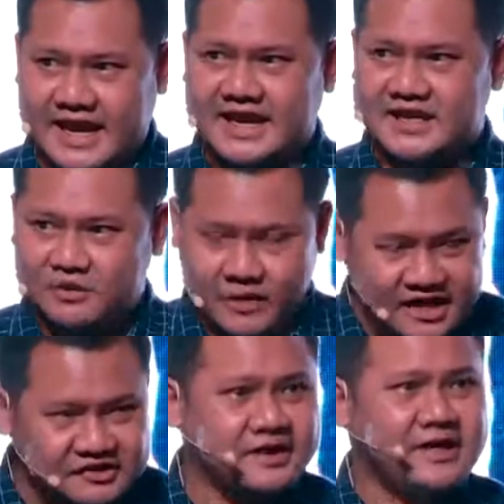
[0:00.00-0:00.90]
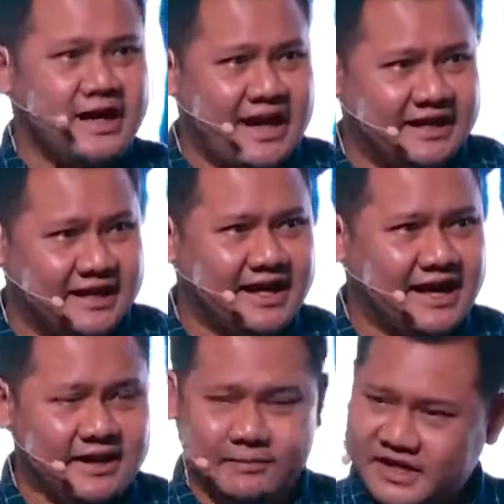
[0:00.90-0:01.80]
I then invest, and then
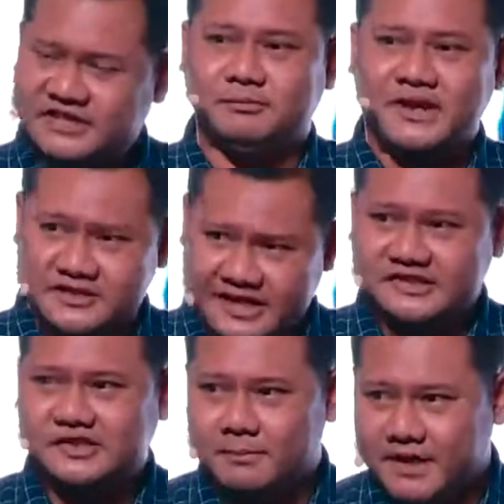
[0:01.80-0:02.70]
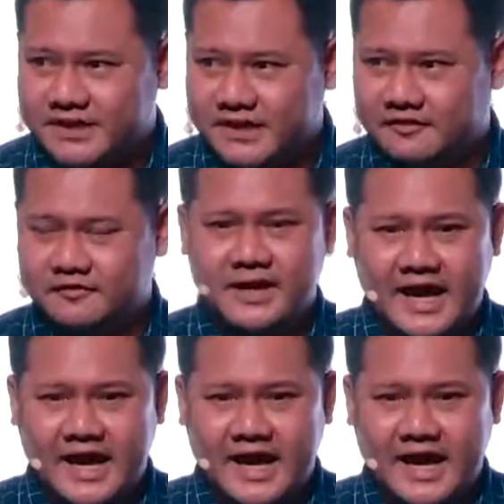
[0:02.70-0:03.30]
it's much less competitive